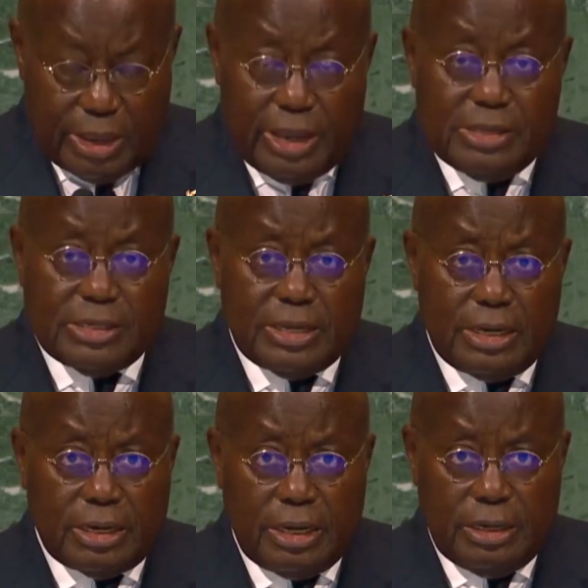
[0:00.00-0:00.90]

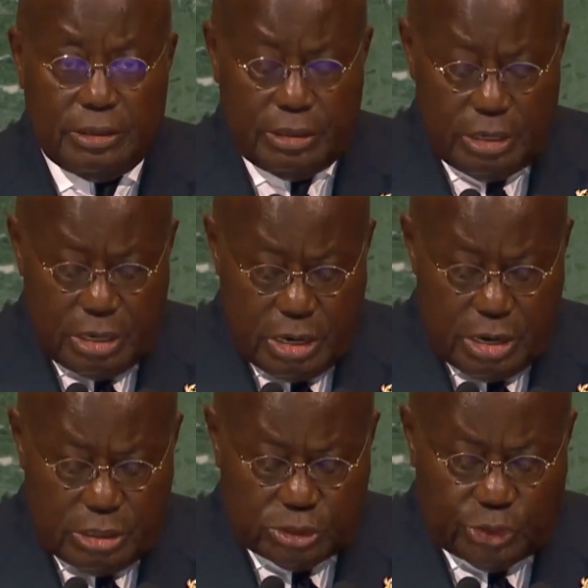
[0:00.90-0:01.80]
Incidentally,
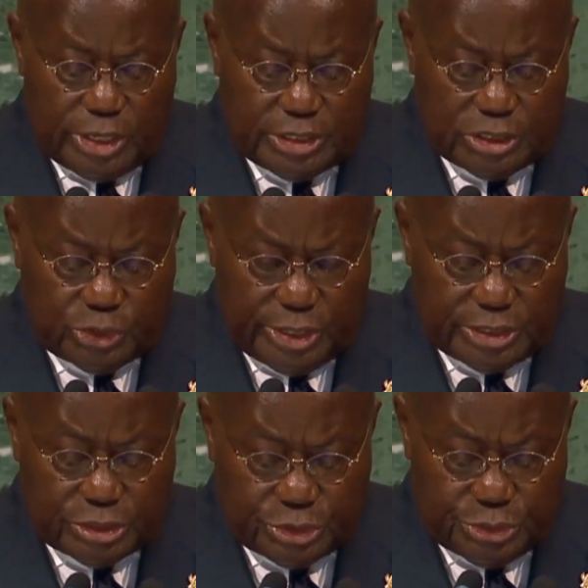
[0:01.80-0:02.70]

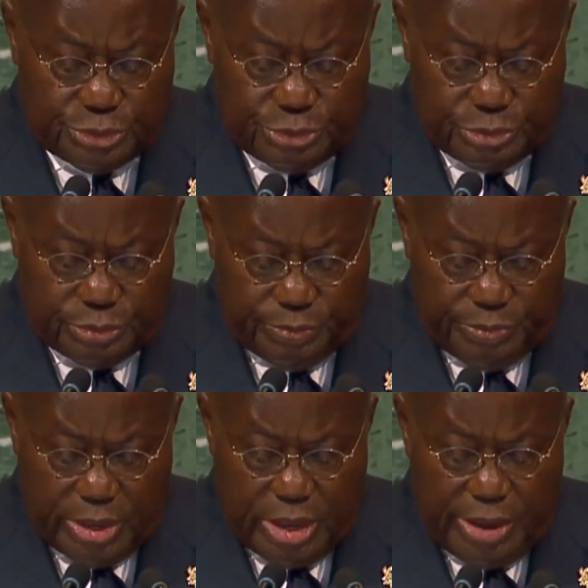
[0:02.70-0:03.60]
2022
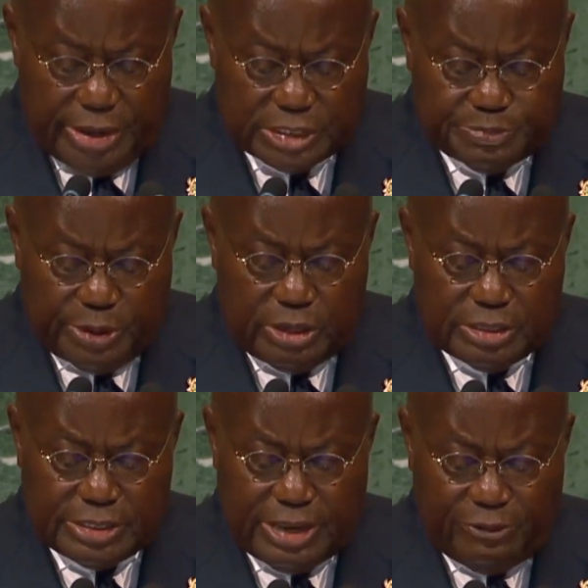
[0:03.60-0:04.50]
is
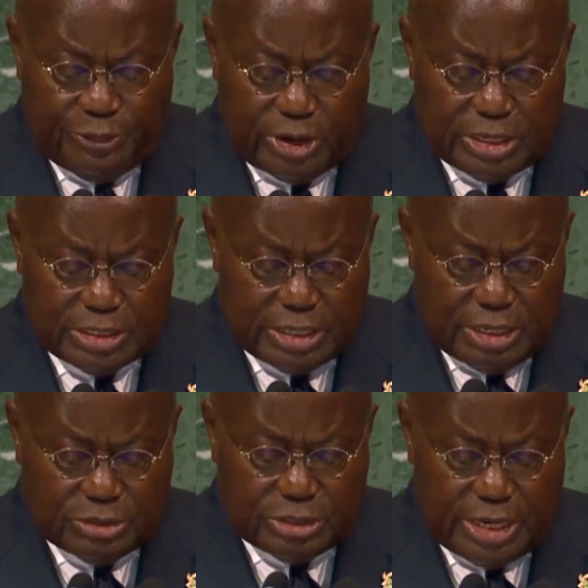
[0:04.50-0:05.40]
billed as Africa's year
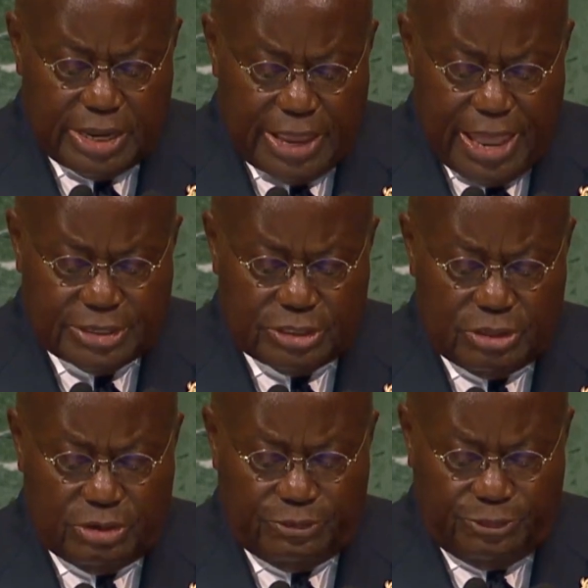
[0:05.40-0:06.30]
to take
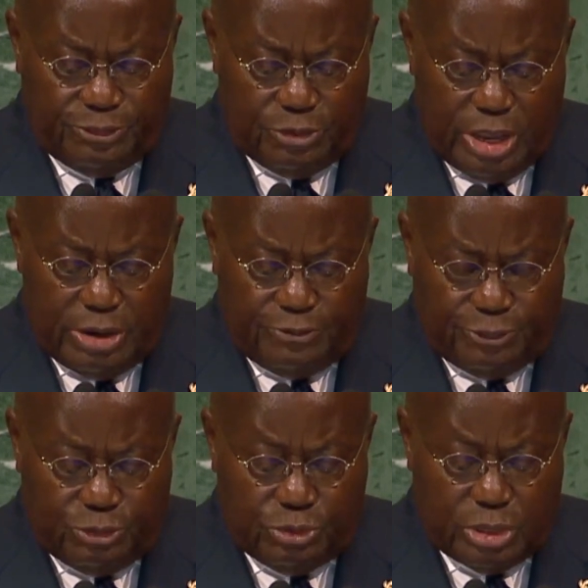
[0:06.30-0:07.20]
action on
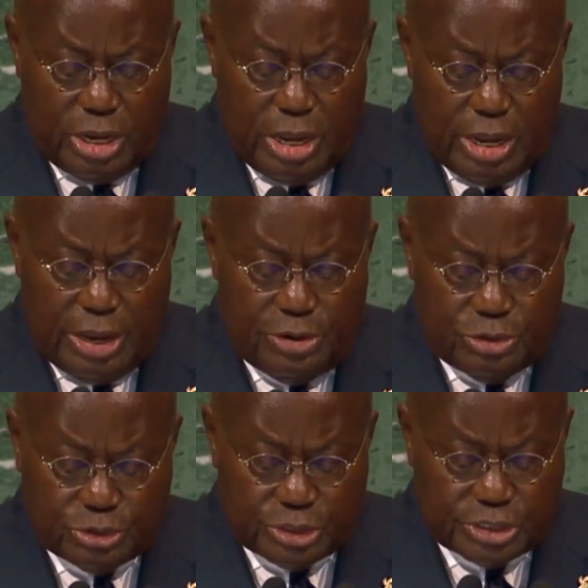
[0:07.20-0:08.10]
food and
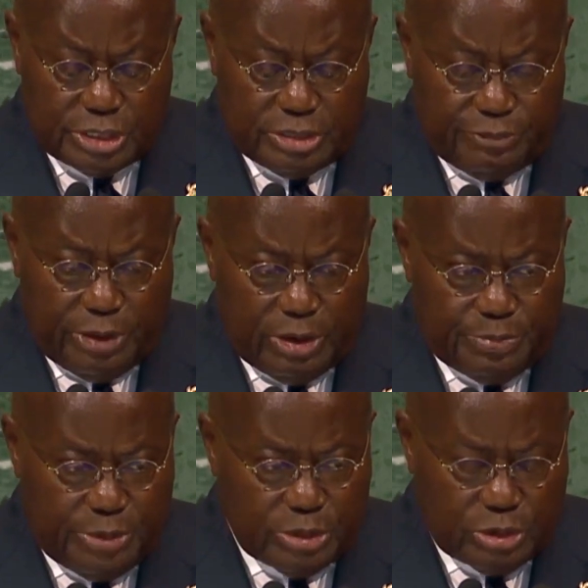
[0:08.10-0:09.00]
nutrition
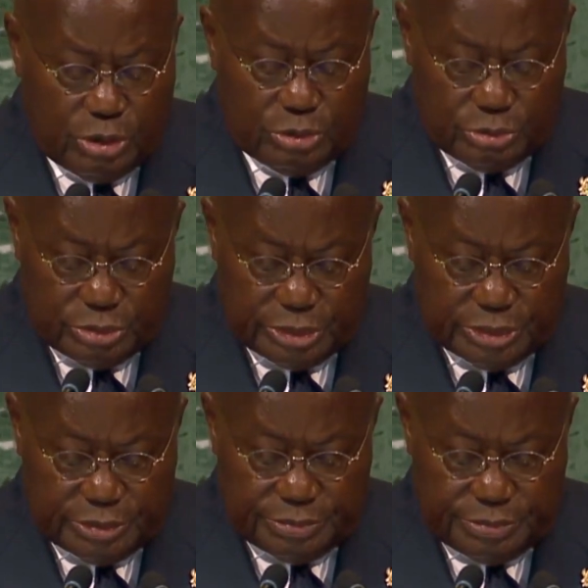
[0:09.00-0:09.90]
development goals.